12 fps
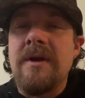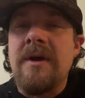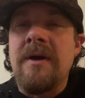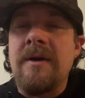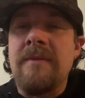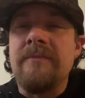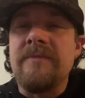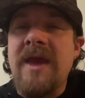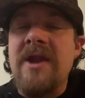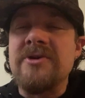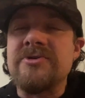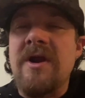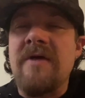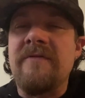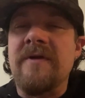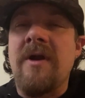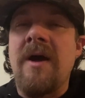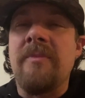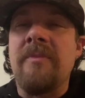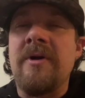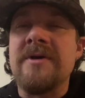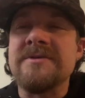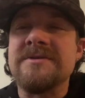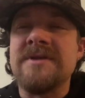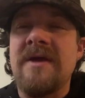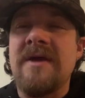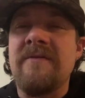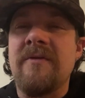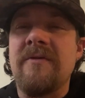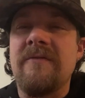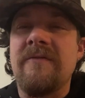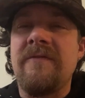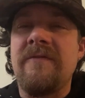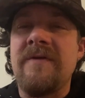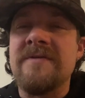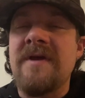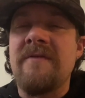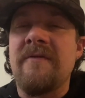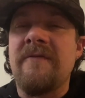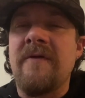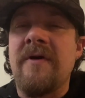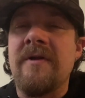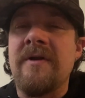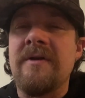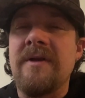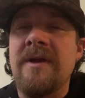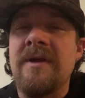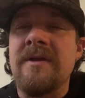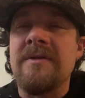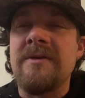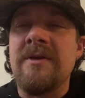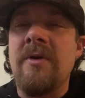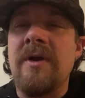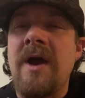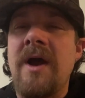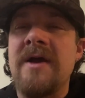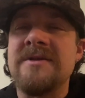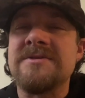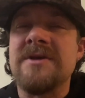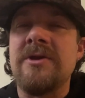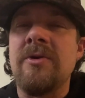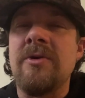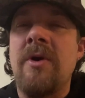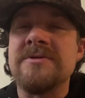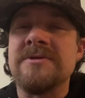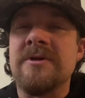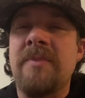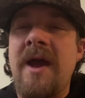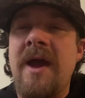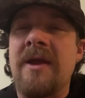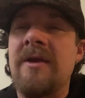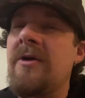um, catastrophic crop loss is never, is never fun and you know in hindsight you always look back and